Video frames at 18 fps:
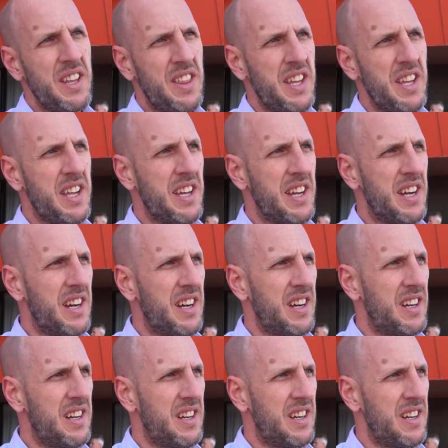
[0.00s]
think
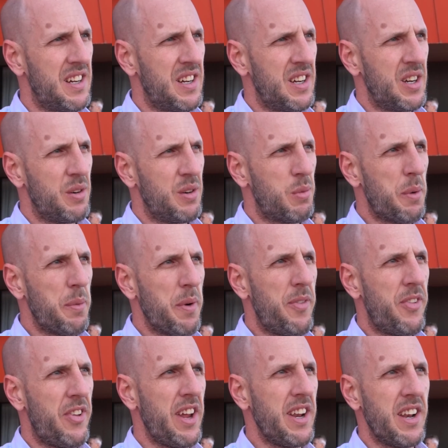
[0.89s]
what
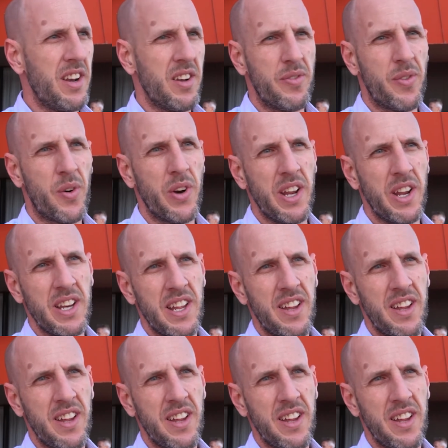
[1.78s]
we've seen in the 14